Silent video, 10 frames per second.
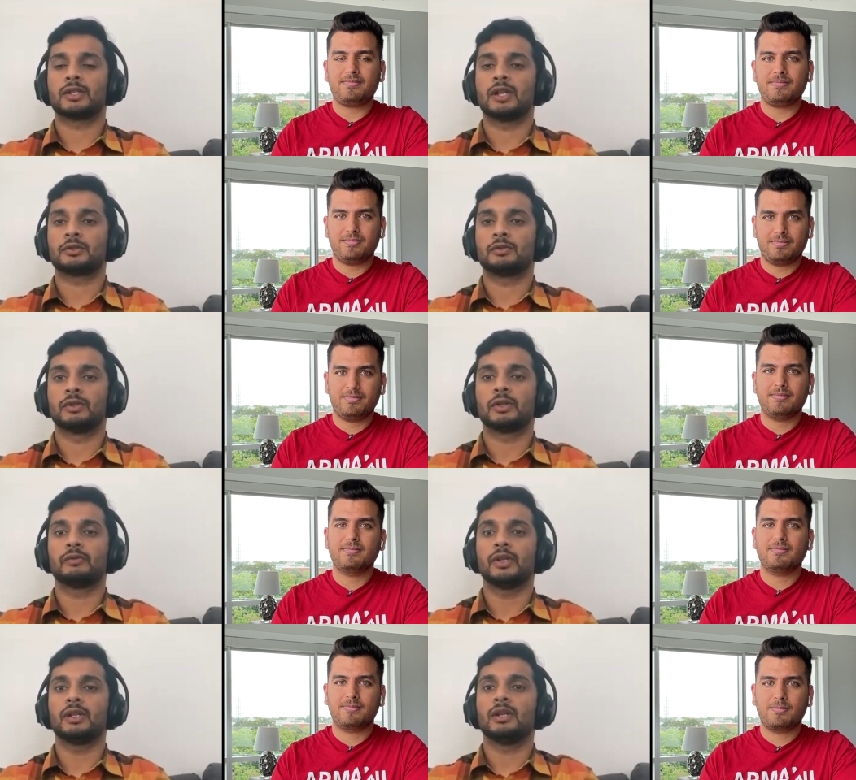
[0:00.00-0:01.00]
Speaker 1: a chance to work
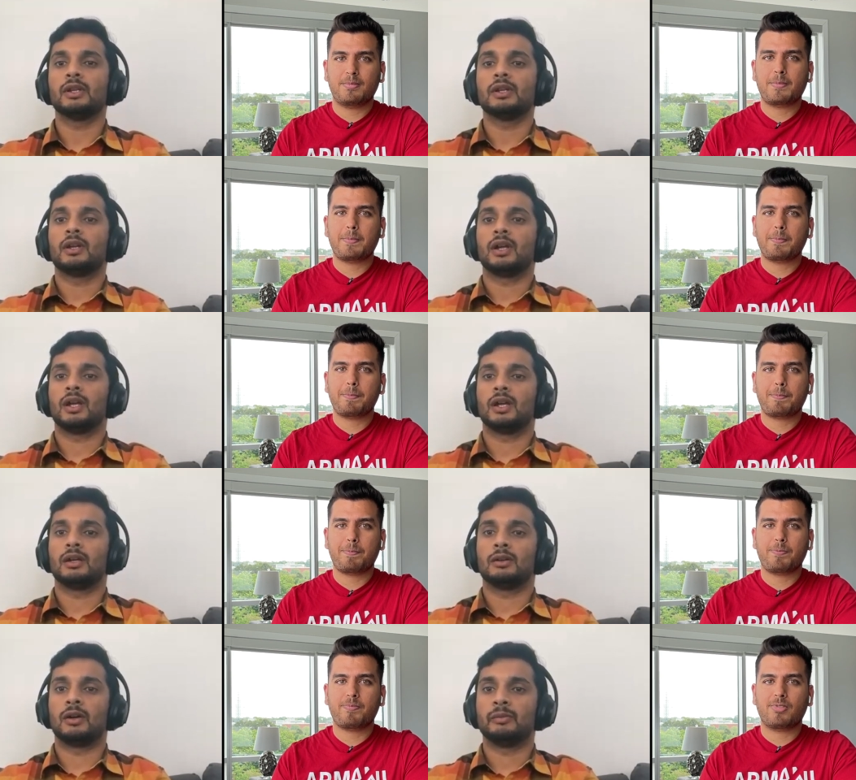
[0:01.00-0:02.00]
with,
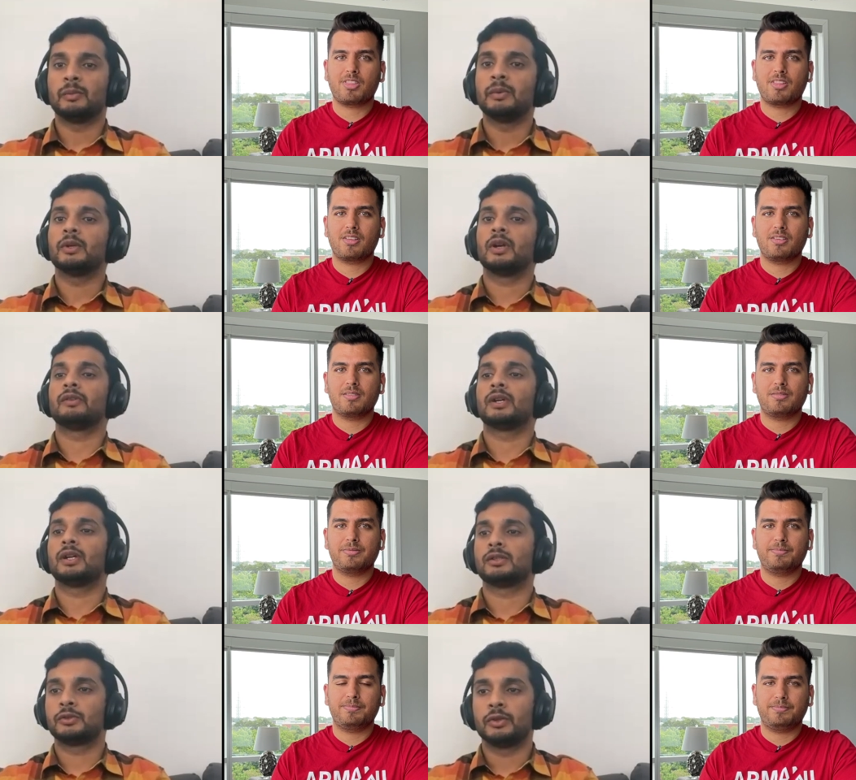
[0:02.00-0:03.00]
uh, or maybe you have
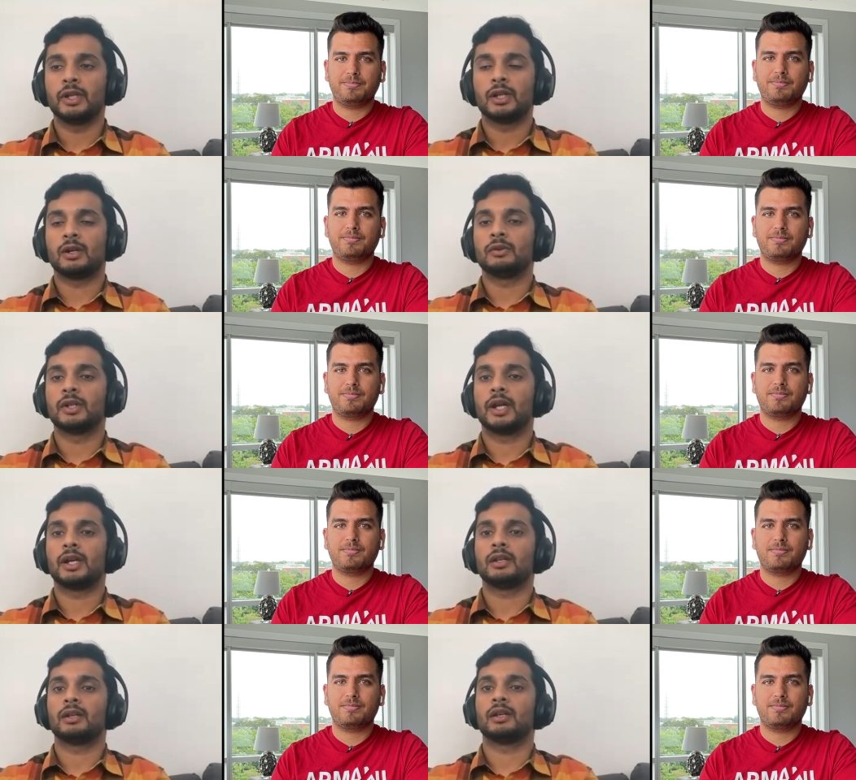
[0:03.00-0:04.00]
a story around
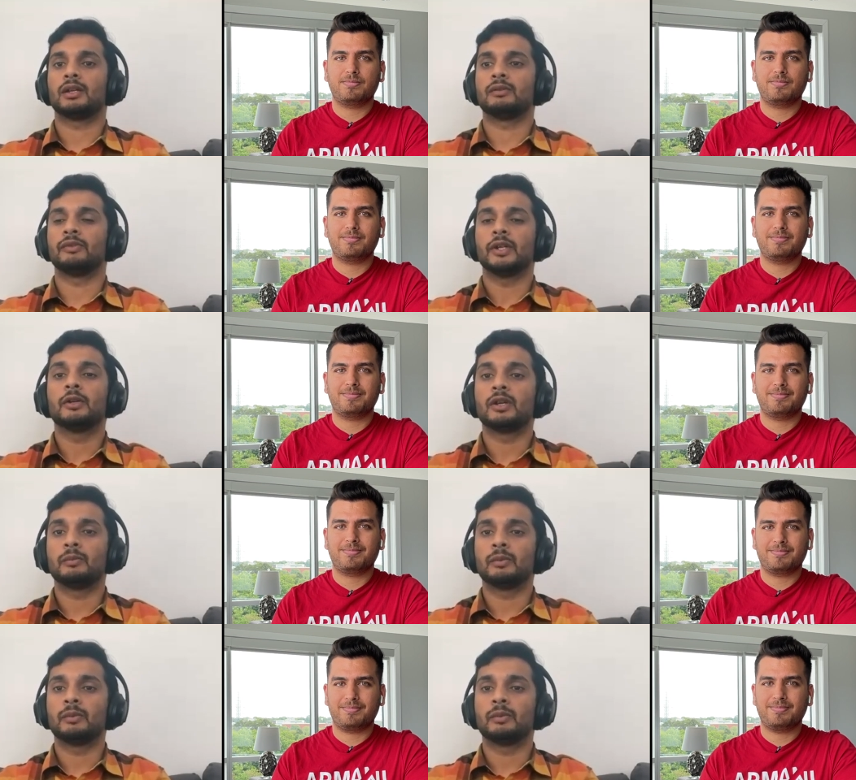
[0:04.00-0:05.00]
that uh, where you are
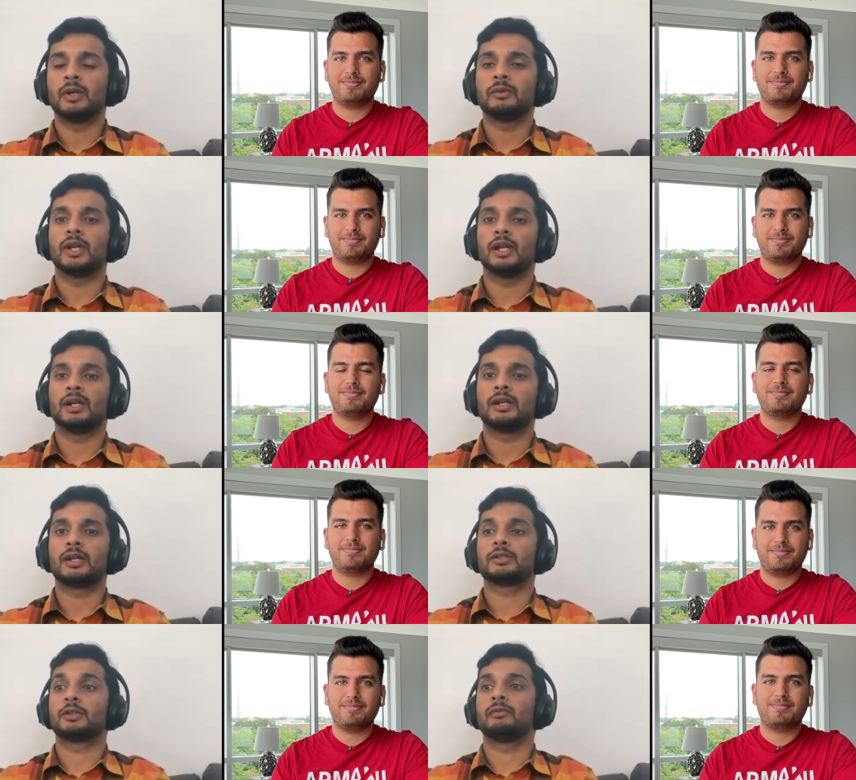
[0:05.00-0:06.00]
able to gain a
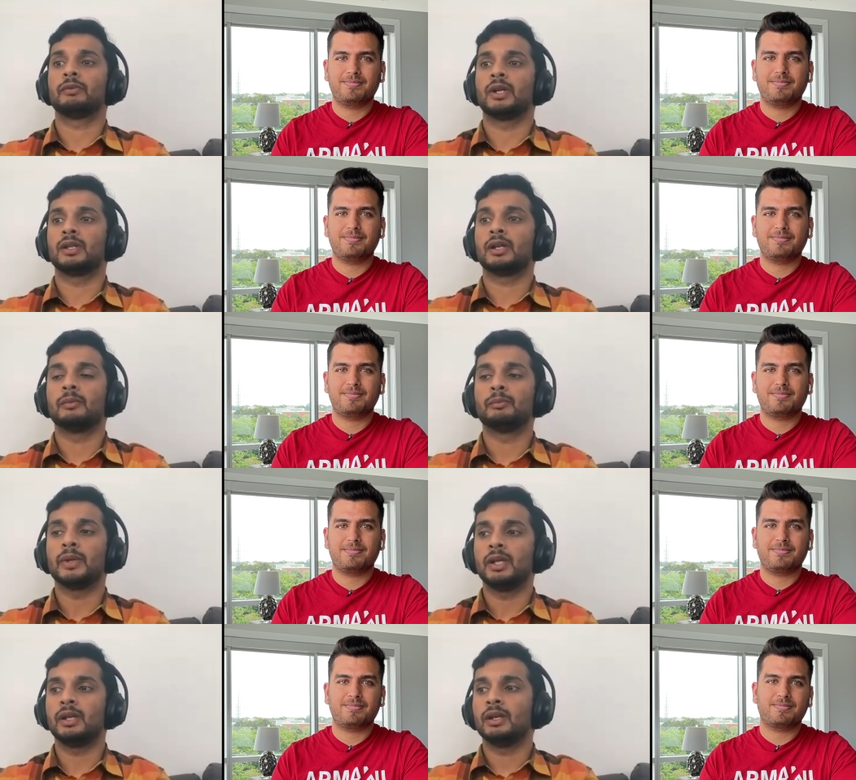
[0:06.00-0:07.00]
trust, or where the
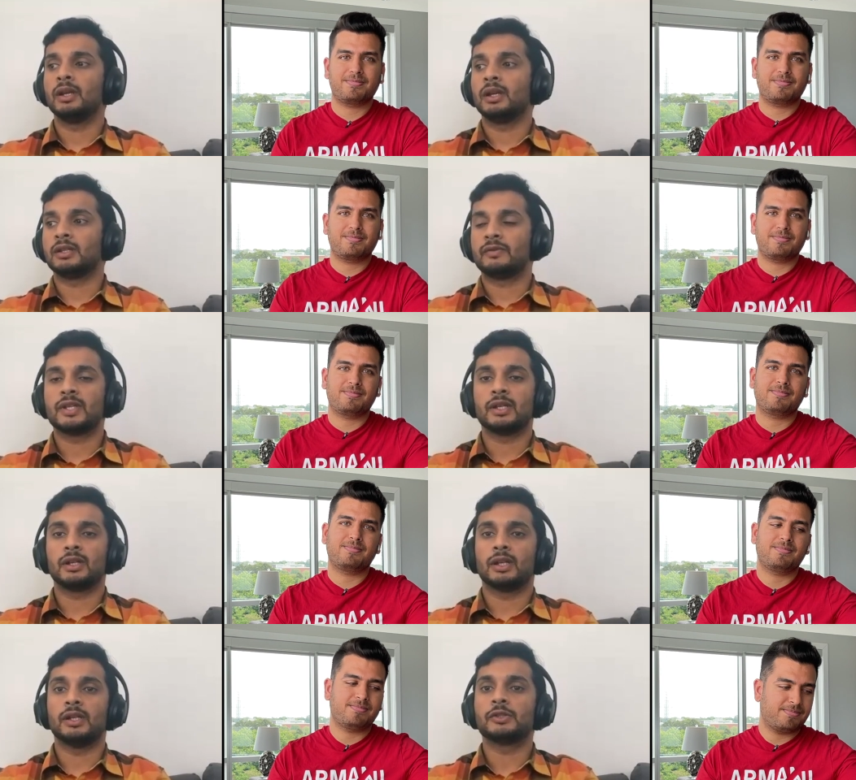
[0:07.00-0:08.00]
company is facing
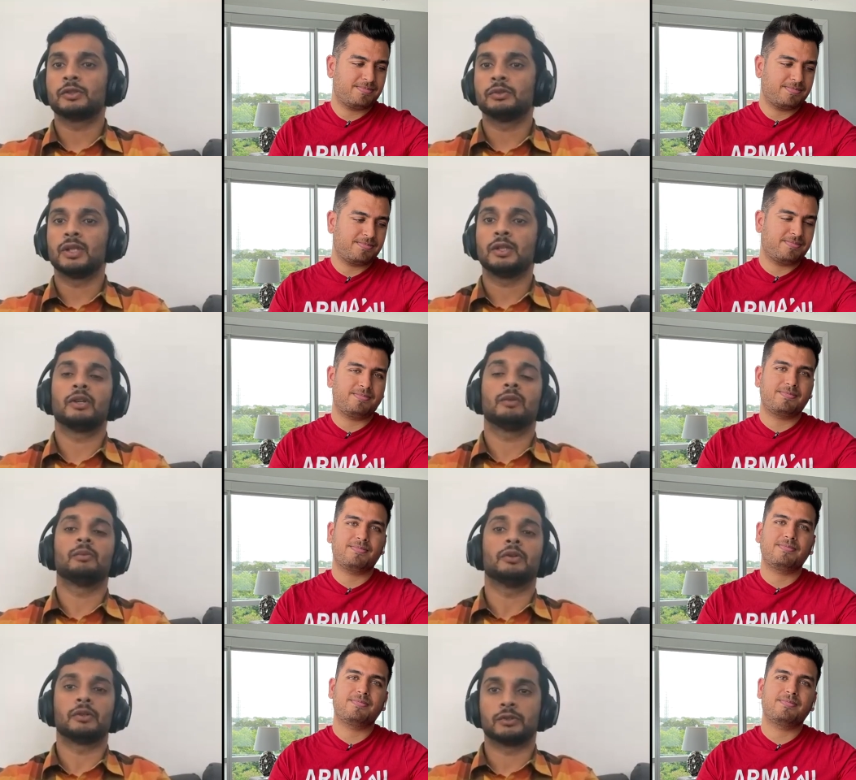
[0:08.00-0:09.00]
an issue and you are able
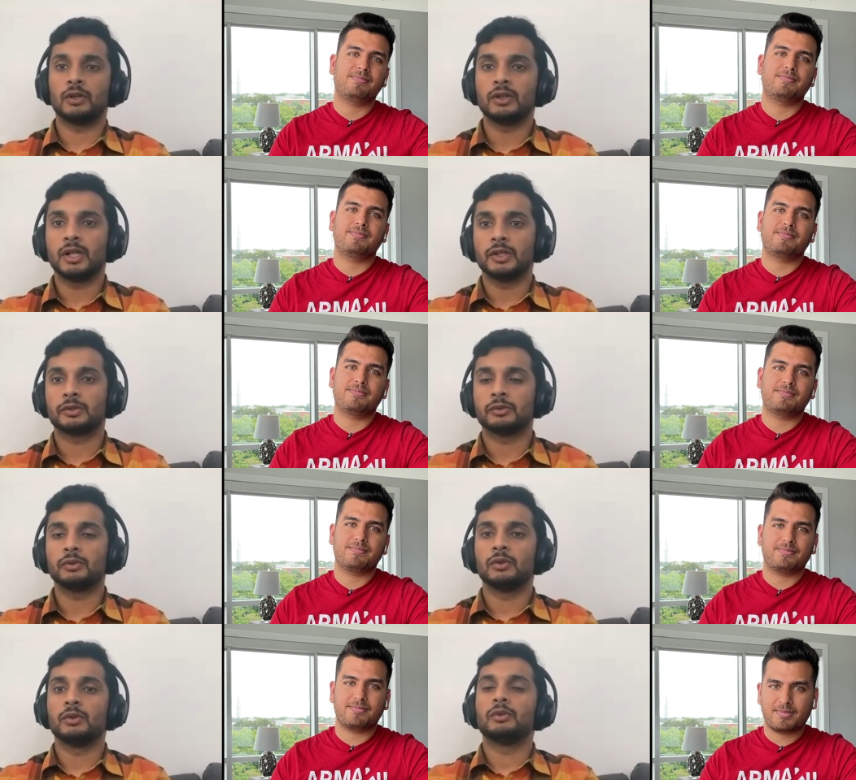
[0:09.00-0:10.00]
to resolve that issue.
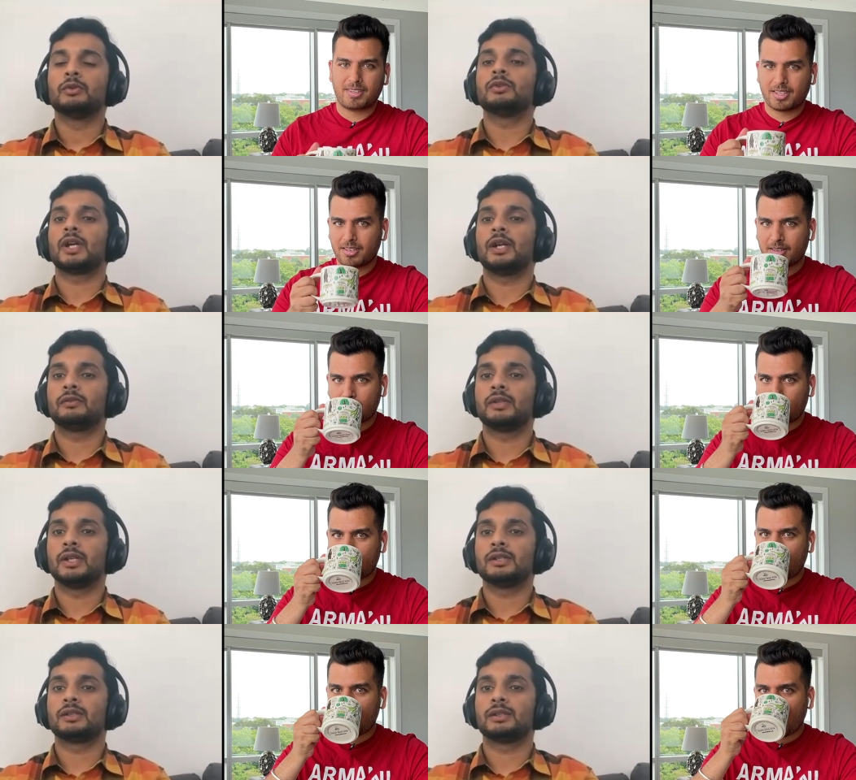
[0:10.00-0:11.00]
Those kind of
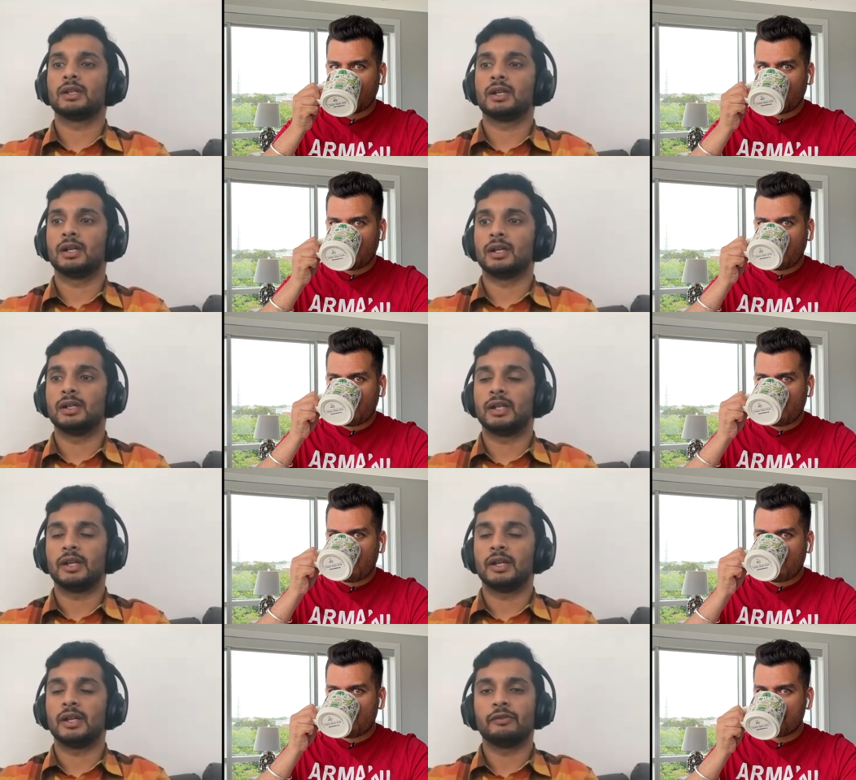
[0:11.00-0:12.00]
things uh,
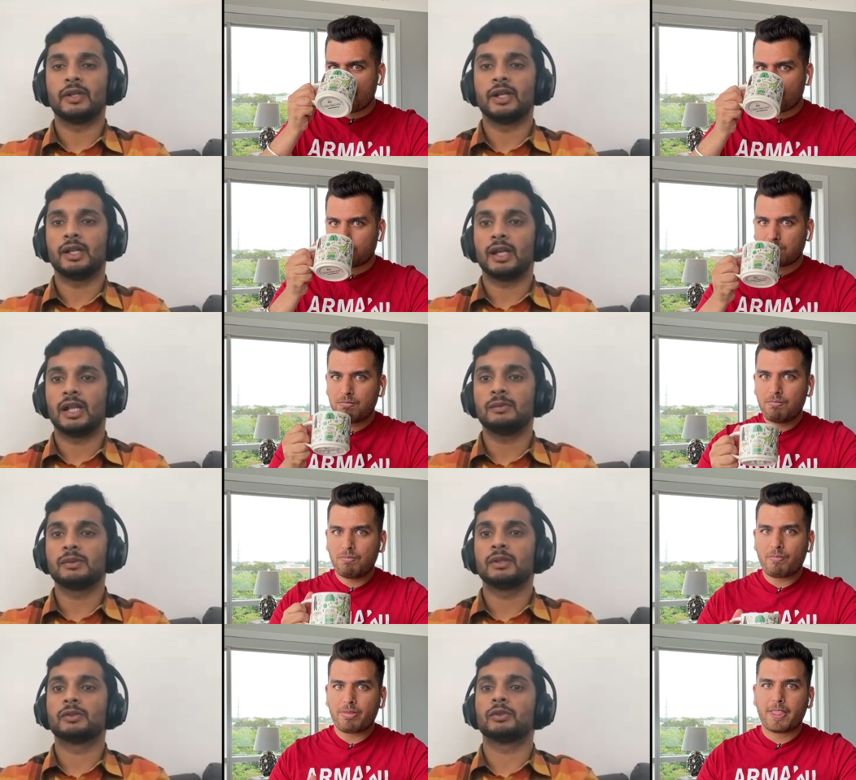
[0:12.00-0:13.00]
definitely helps.
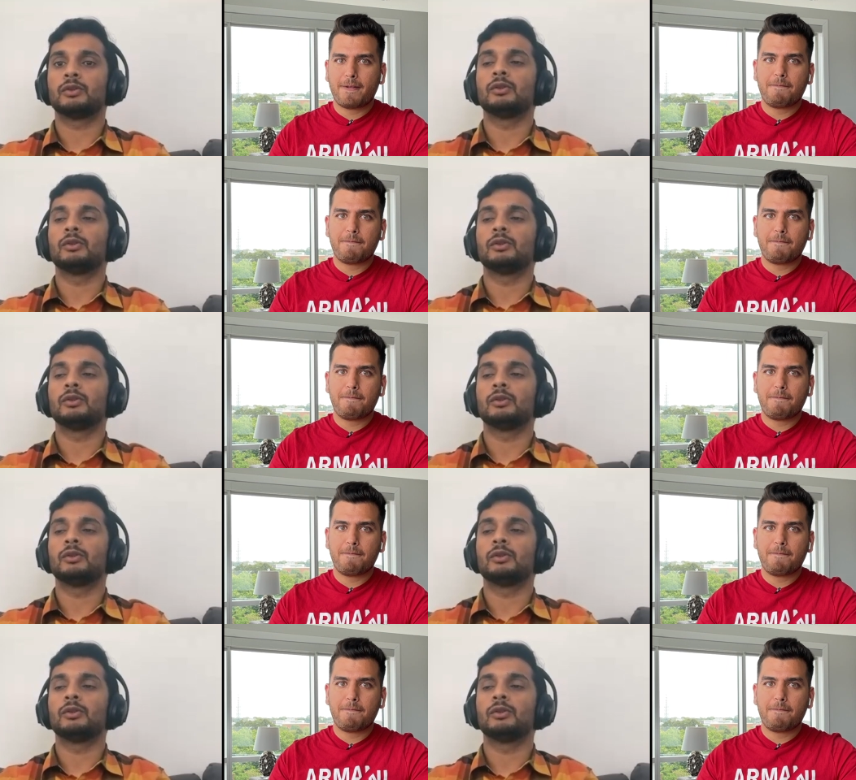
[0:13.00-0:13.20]
So